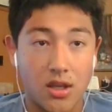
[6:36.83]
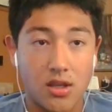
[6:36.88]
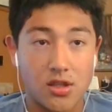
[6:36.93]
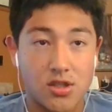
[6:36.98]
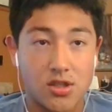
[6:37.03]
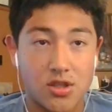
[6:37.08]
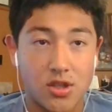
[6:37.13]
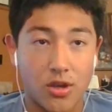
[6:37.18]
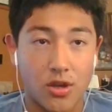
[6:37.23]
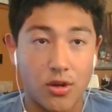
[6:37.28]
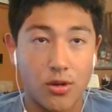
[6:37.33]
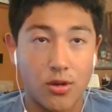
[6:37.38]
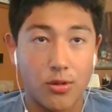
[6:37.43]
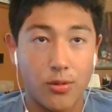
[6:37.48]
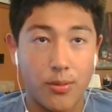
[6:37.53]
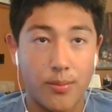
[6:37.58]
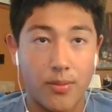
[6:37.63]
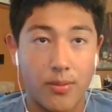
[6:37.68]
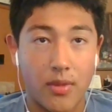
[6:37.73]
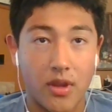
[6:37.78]

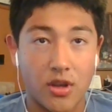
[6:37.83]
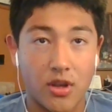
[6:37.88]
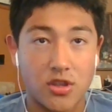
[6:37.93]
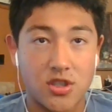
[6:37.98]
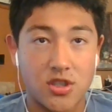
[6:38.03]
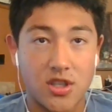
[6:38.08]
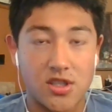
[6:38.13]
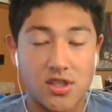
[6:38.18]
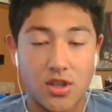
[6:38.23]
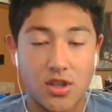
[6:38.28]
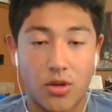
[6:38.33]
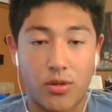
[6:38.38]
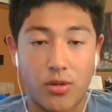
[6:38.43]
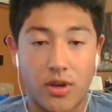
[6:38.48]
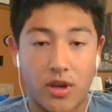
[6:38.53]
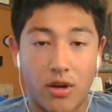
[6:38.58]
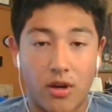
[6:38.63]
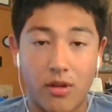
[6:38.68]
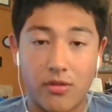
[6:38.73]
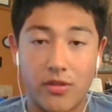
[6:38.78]
So, just a
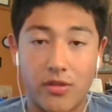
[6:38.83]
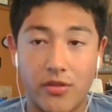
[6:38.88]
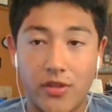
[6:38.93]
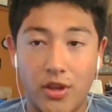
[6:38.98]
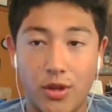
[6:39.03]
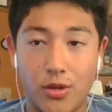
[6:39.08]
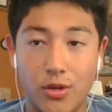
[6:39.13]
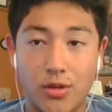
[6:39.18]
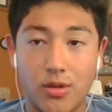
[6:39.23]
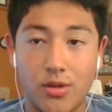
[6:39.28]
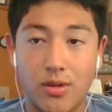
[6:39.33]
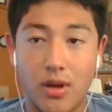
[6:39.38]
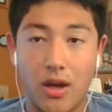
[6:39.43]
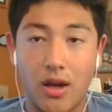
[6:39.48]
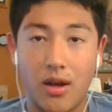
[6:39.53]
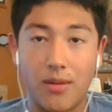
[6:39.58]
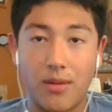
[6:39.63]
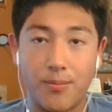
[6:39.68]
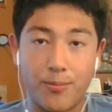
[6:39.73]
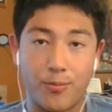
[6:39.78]
quick overview.
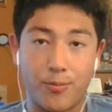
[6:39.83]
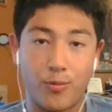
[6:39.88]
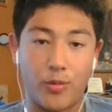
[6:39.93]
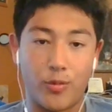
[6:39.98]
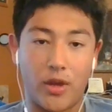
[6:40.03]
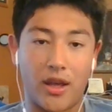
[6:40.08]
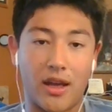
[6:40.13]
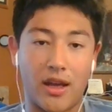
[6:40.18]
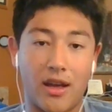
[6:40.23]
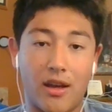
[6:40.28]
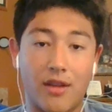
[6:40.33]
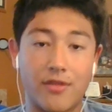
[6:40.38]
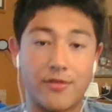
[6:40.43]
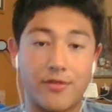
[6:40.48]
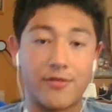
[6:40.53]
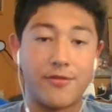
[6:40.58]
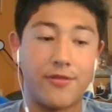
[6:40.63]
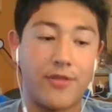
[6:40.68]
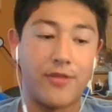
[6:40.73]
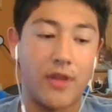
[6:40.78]
We
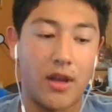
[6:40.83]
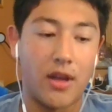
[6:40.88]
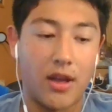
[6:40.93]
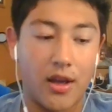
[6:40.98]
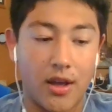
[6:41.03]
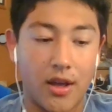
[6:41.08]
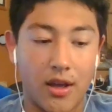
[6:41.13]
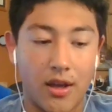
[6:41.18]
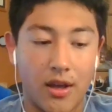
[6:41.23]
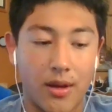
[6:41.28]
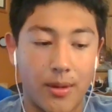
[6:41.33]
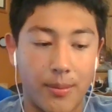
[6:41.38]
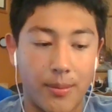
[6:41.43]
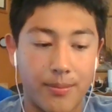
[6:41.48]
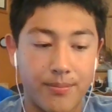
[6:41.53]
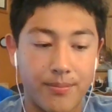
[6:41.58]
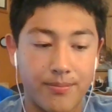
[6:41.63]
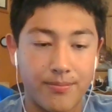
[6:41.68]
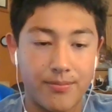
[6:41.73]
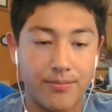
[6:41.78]
have uh,
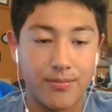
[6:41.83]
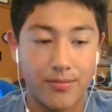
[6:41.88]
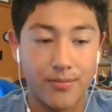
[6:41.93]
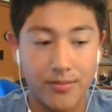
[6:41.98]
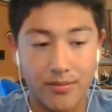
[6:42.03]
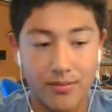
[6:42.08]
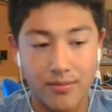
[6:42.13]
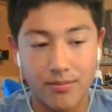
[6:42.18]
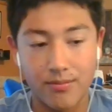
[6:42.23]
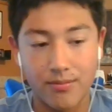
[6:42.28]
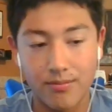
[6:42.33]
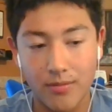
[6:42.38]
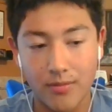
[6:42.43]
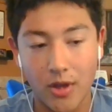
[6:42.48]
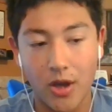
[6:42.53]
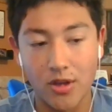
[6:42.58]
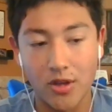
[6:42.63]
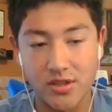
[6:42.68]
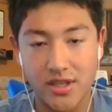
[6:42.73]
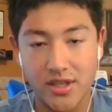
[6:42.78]

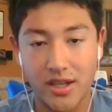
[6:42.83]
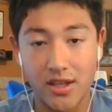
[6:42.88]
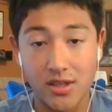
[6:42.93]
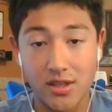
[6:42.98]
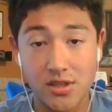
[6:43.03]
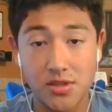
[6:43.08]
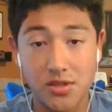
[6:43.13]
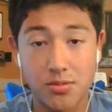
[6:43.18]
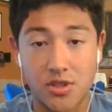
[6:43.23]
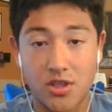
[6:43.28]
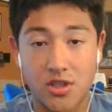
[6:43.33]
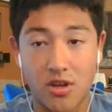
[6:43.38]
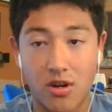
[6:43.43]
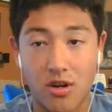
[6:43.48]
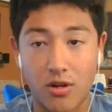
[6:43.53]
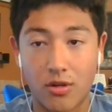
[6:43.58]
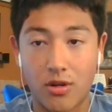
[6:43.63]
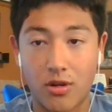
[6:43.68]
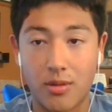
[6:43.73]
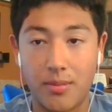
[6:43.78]
hotels, which
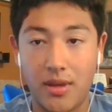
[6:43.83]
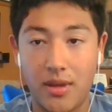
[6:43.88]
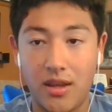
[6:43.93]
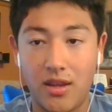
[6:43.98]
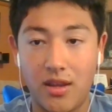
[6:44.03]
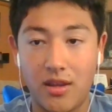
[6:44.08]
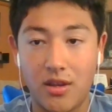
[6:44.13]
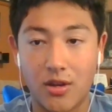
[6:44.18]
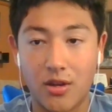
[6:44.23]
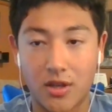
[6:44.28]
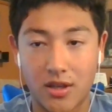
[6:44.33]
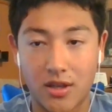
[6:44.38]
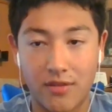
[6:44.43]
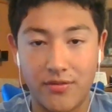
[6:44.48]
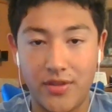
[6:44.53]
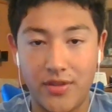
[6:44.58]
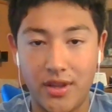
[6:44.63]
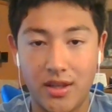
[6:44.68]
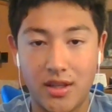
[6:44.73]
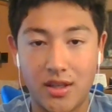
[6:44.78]
are going to be your
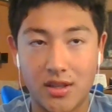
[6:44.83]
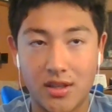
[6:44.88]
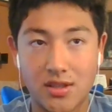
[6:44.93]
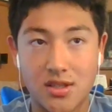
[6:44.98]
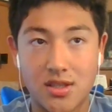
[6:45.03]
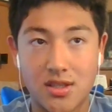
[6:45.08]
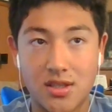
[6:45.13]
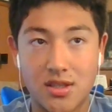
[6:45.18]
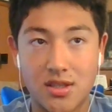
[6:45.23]
convenient